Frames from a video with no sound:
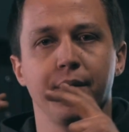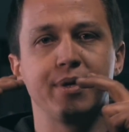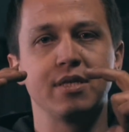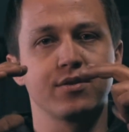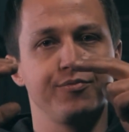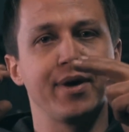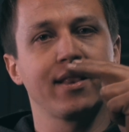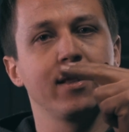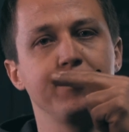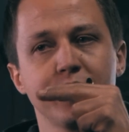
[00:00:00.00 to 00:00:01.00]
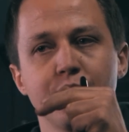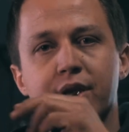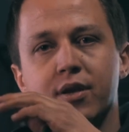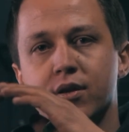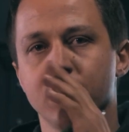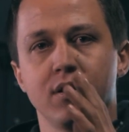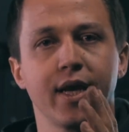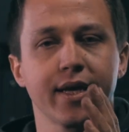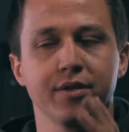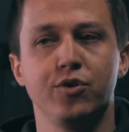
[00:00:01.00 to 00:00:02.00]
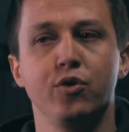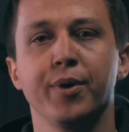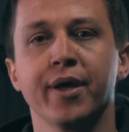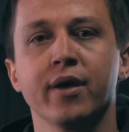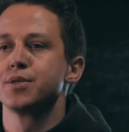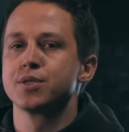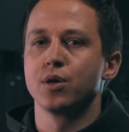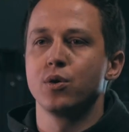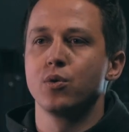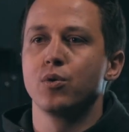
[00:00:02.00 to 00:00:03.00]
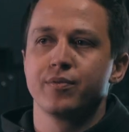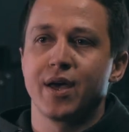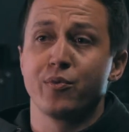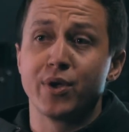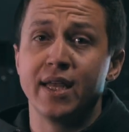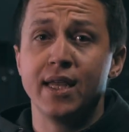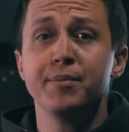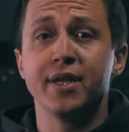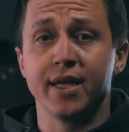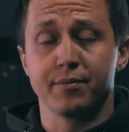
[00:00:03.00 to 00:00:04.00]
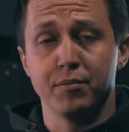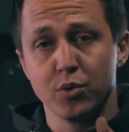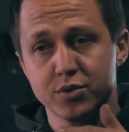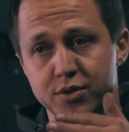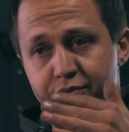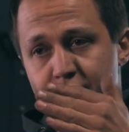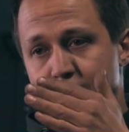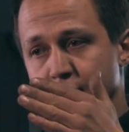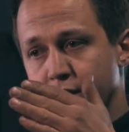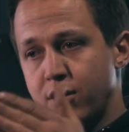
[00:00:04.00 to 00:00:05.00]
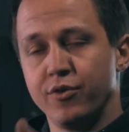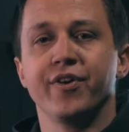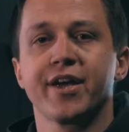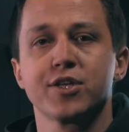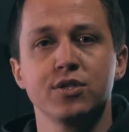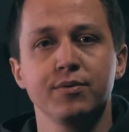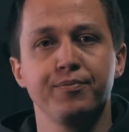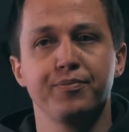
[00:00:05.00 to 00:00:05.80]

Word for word: a piece of metal in between or like a tubing so that we eliminate most of the convection